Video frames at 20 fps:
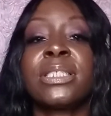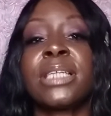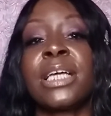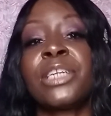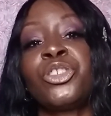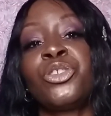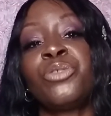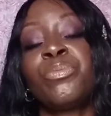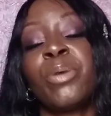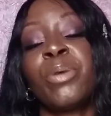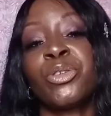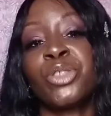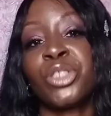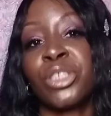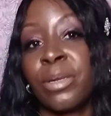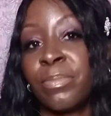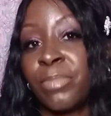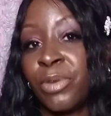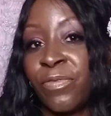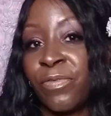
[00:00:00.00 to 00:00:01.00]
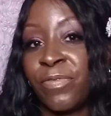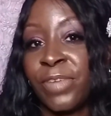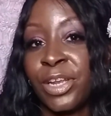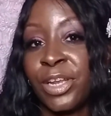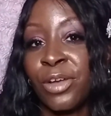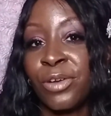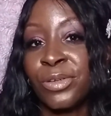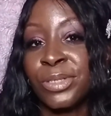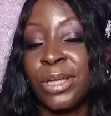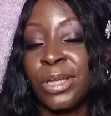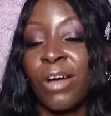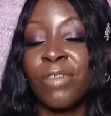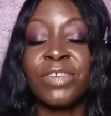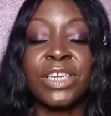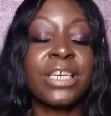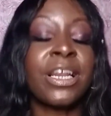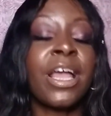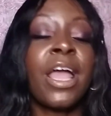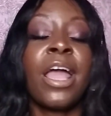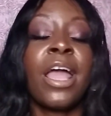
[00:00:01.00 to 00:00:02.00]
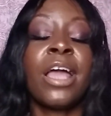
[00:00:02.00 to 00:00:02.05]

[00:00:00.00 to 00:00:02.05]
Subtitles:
I do post up new videos often,